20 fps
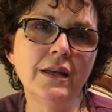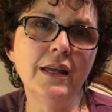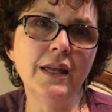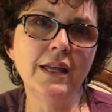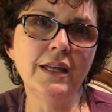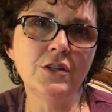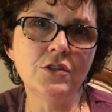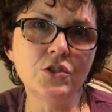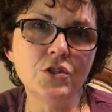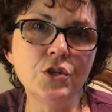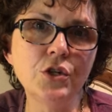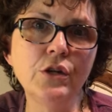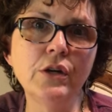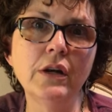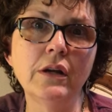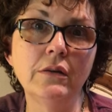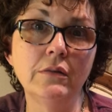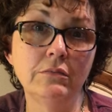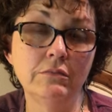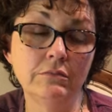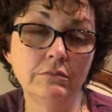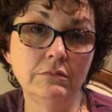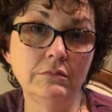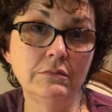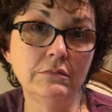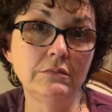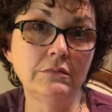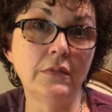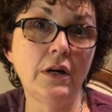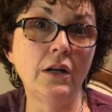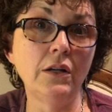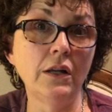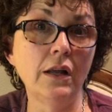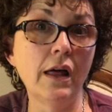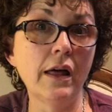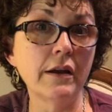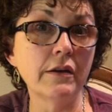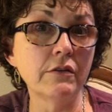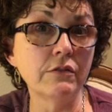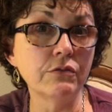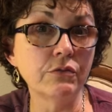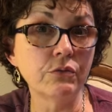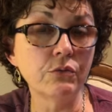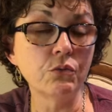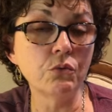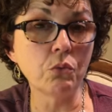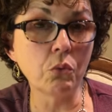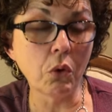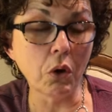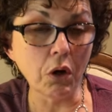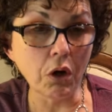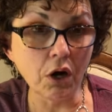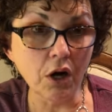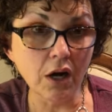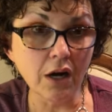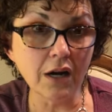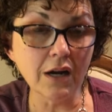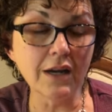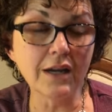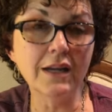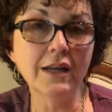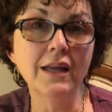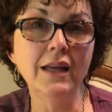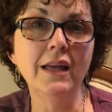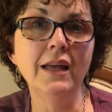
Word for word: it took a lot of work